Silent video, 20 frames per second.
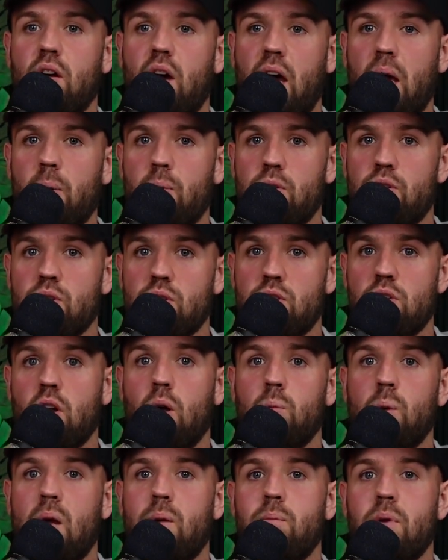it would just
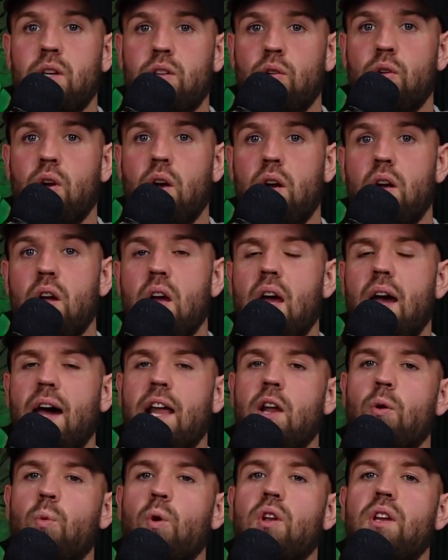stop letting me do it.
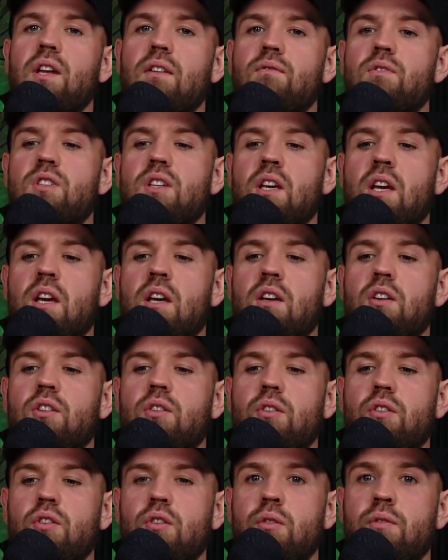And it wouldn't even say
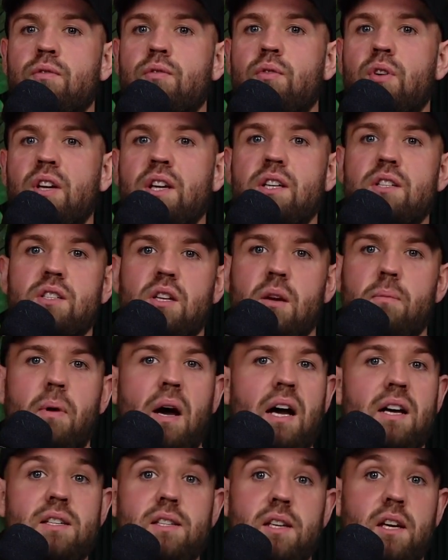you've reached
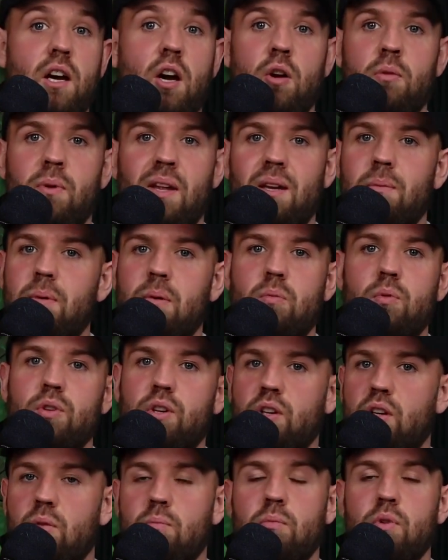capacity of how many people
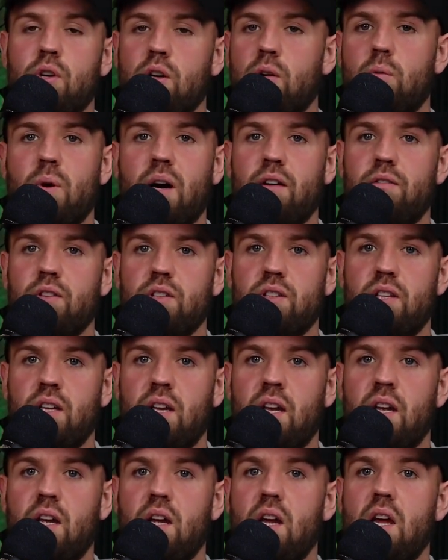you can mute or whatever
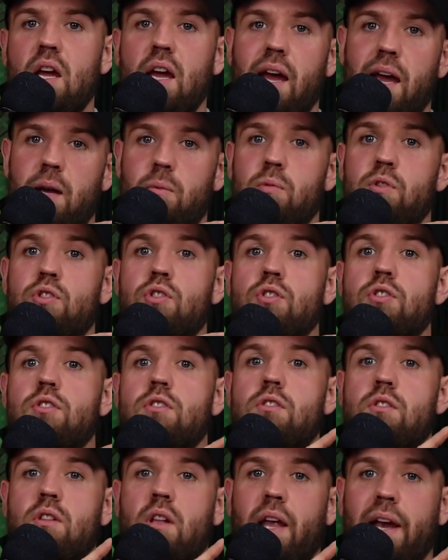today. It would
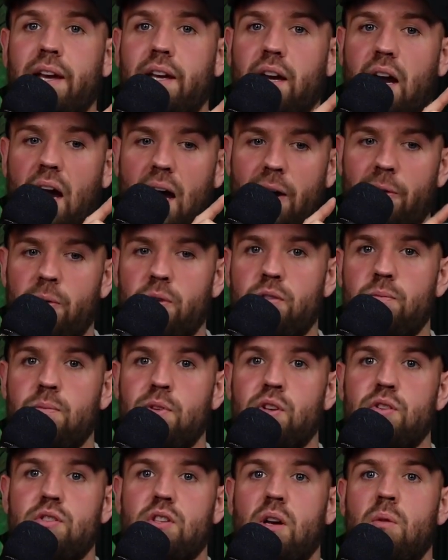just, like, I would
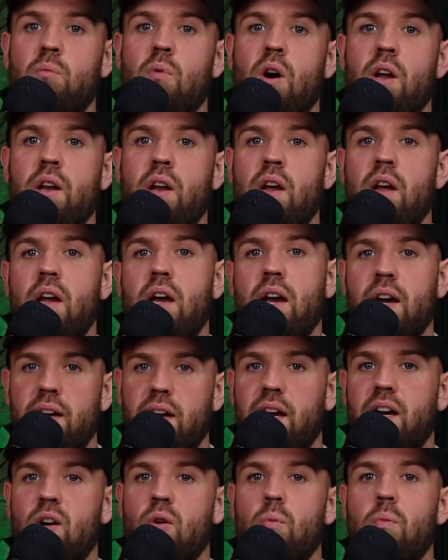mute someone and
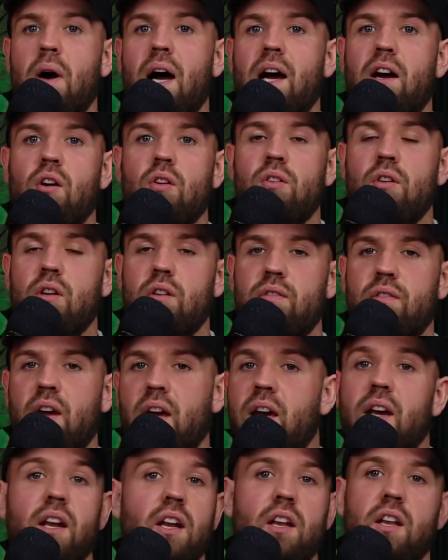then go back on their
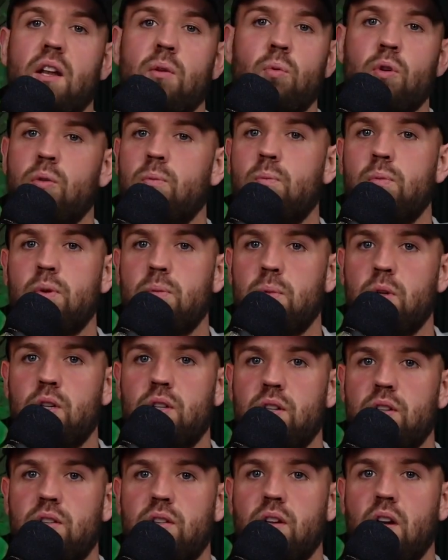thing and they wouldn't be
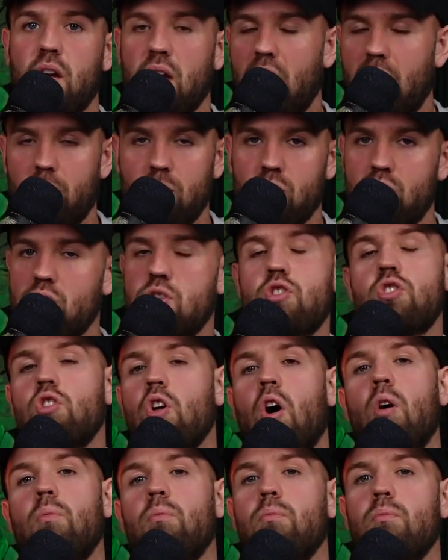muted. It would just
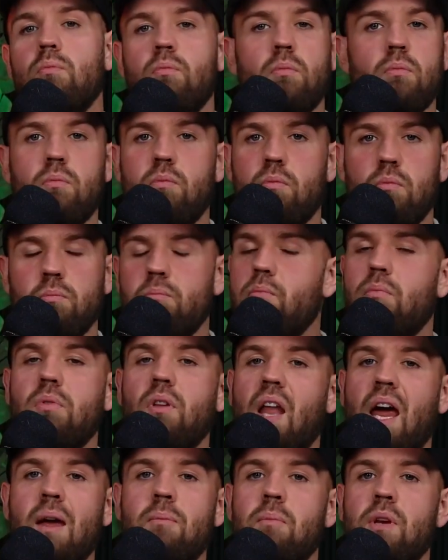stop
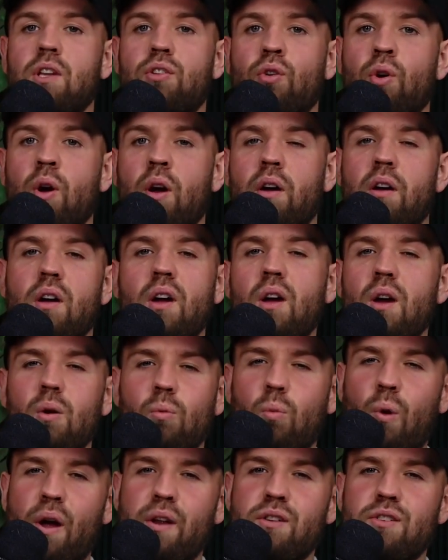letting me do it,
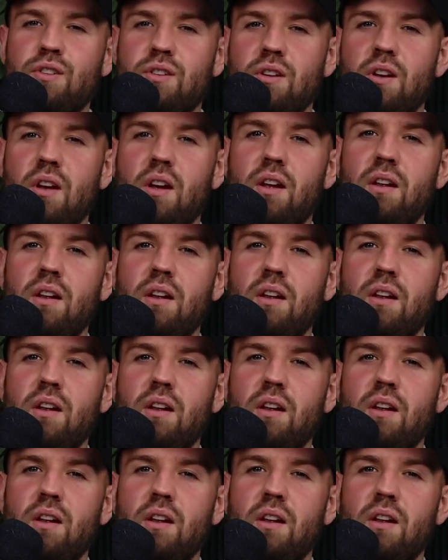which